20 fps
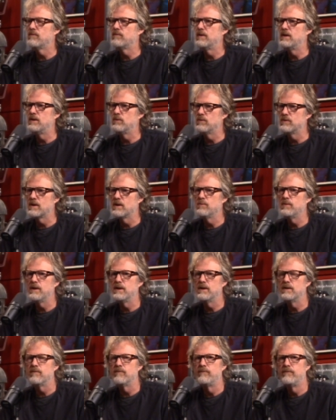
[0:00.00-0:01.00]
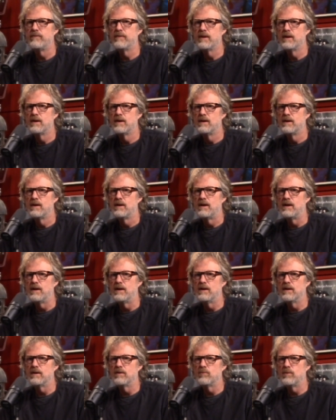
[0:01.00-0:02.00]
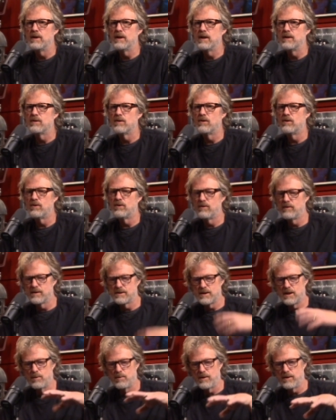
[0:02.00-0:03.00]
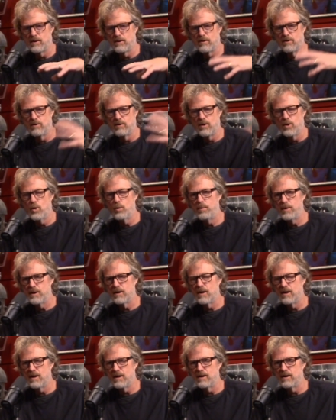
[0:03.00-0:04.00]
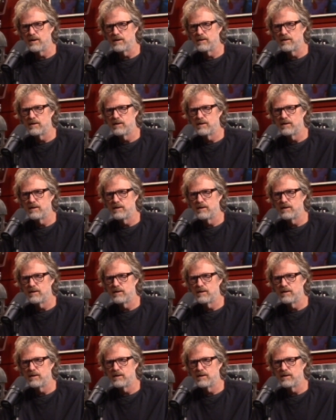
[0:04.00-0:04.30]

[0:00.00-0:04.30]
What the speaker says: And he was coming in, and we had the top of the hull open on it.